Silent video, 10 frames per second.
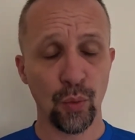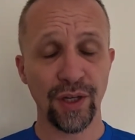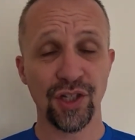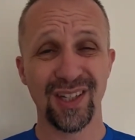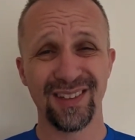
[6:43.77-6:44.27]

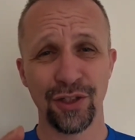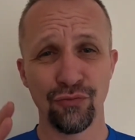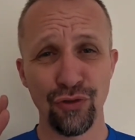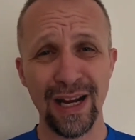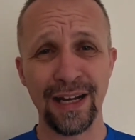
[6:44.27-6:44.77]
which
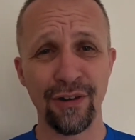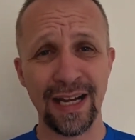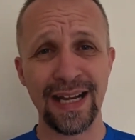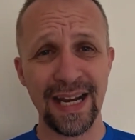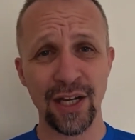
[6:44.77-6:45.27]
you
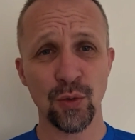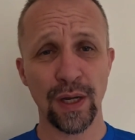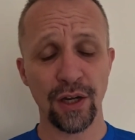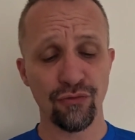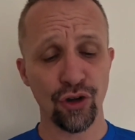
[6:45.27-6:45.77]
really need
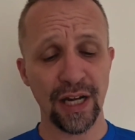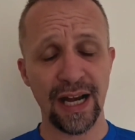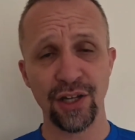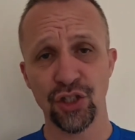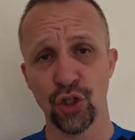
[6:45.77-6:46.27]
when you're
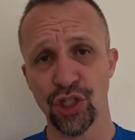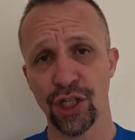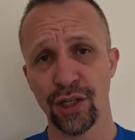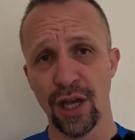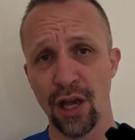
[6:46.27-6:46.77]
running in such
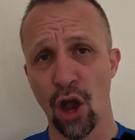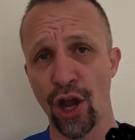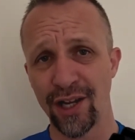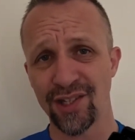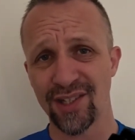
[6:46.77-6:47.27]
a
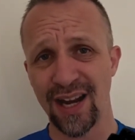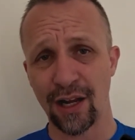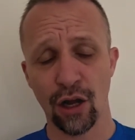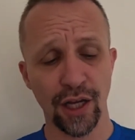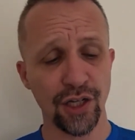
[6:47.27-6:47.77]
high
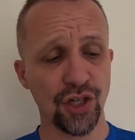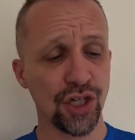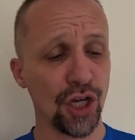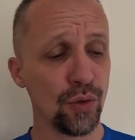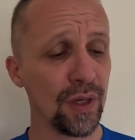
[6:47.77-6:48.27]
stack height
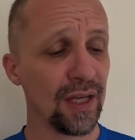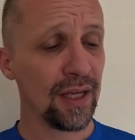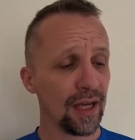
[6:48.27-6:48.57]
shoe.